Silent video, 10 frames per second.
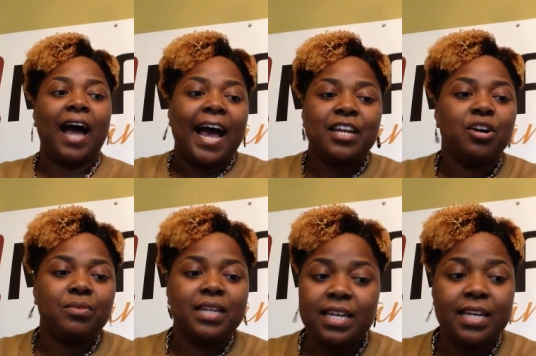I
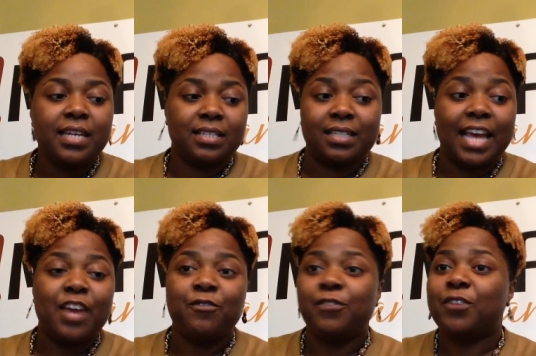don't need to
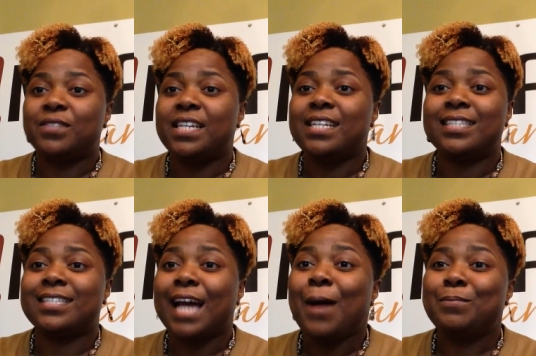take 15
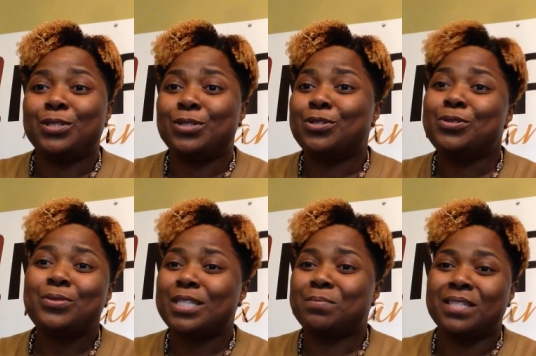steps to do
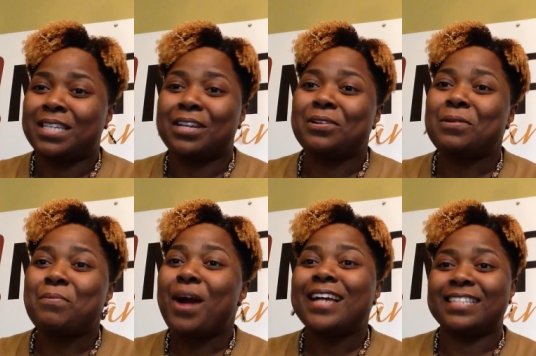this particular
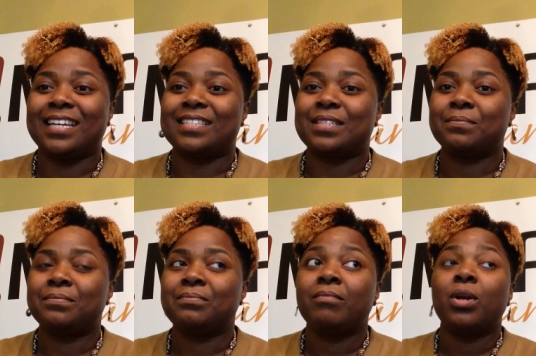process.
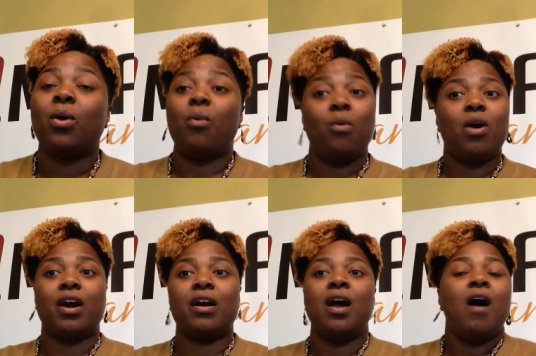
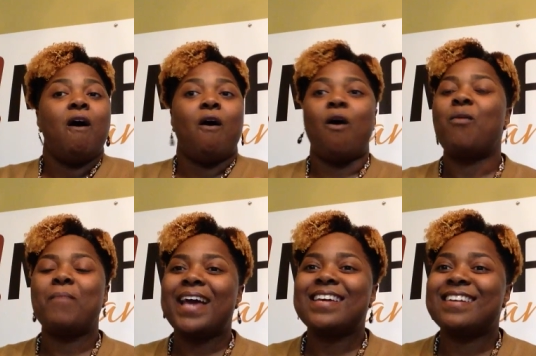Or, oh
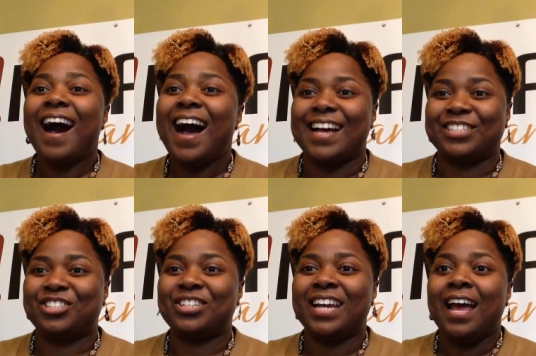my
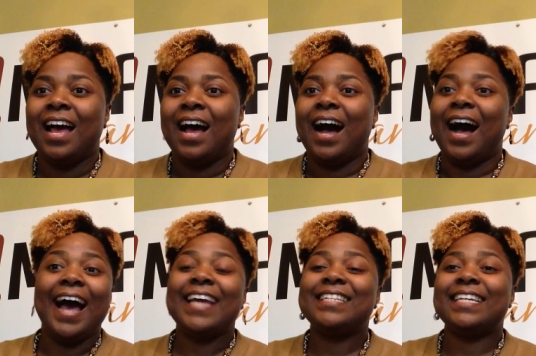gosh,
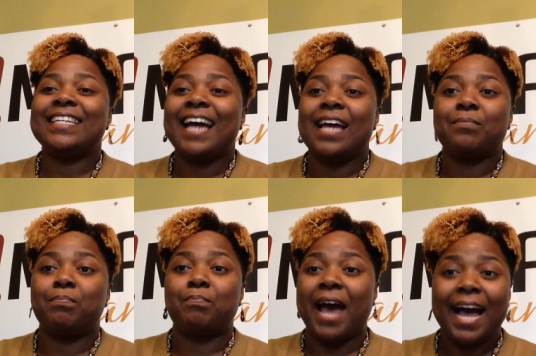I did not
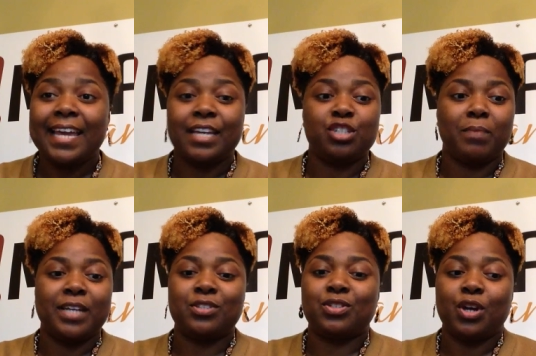package
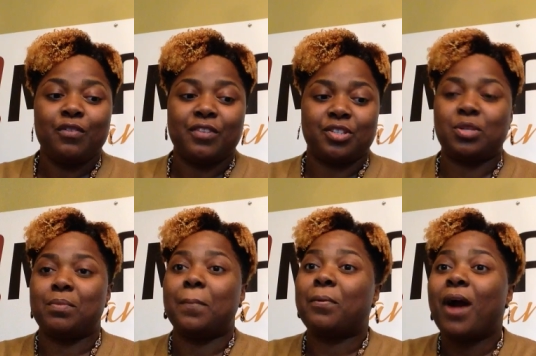my service to
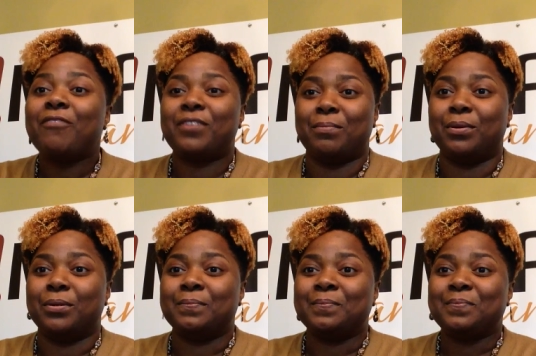be
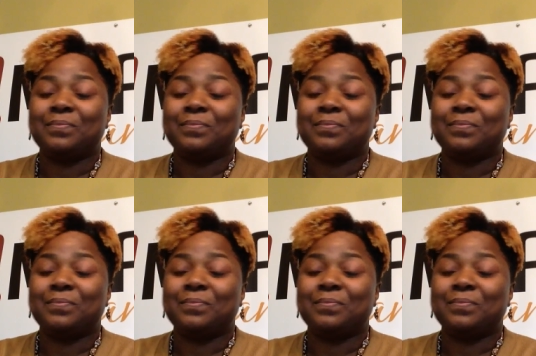profitable.